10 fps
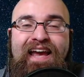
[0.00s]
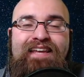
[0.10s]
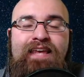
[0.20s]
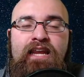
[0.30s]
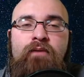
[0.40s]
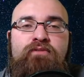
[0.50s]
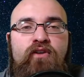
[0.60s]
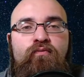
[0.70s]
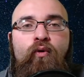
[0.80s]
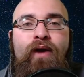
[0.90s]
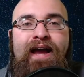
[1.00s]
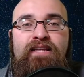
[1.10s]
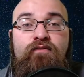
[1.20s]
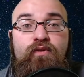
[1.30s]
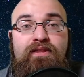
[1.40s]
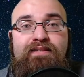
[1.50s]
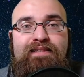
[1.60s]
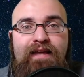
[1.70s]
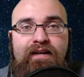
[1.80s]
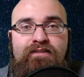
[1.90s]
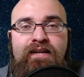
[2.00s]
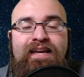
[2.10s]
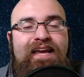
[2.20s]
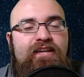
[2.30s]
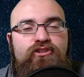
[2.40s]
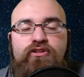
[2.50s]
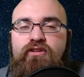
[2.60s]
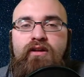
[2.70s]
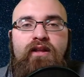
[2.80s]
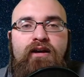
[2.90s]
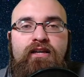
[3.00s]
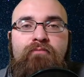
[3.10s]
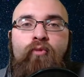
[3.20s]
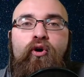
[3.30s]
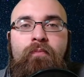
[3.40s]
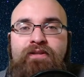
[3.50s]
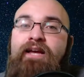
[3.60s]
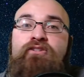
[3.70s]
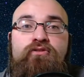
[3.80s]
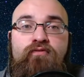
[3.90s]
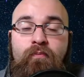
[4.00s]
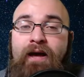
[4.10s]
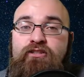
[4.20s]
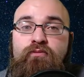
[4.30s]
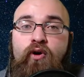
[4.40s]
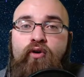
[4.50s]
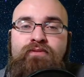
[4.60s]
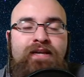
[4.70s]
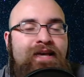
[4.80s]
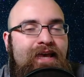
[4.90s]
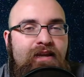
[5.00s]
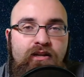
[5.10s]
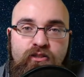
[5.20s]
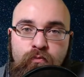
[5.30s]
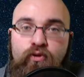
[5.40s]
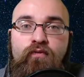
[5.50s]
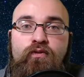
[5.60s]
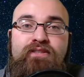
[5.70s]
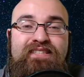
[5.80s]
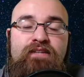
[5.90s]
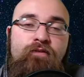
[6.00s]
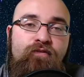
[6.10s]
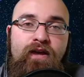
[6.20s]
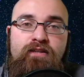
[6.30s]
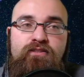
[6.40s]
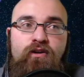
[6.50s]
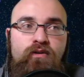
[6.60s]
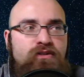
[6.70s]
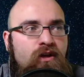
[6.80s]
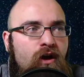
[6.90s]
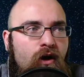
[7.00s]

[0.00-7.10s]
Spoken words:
and getting himself more active with his legs is just unlocking more potential for Patrick Mahomes, and it is beautiful to see for fantasy owners.